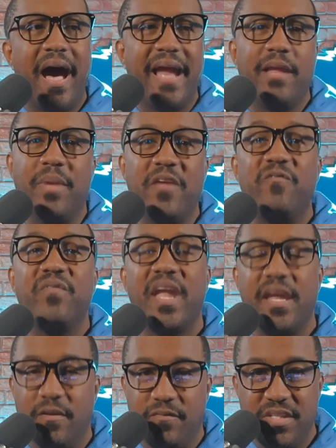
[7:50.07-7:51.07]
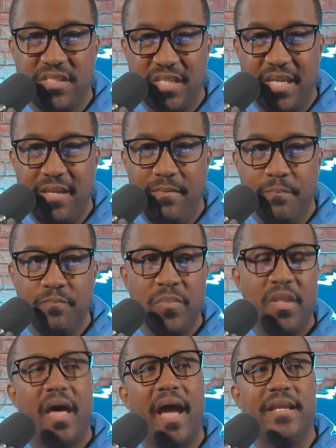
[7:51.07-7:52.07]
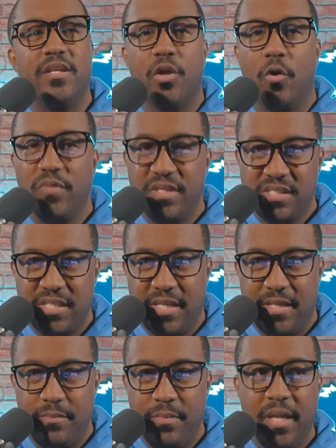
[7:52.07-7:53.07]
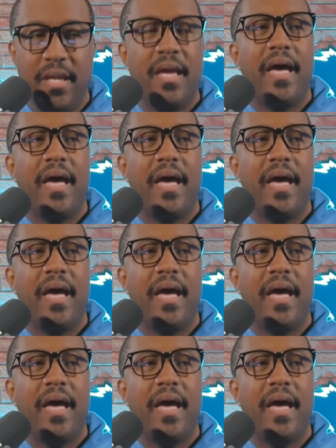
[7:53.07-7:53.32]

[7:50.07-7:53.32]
I am a fan of this team. I know this team.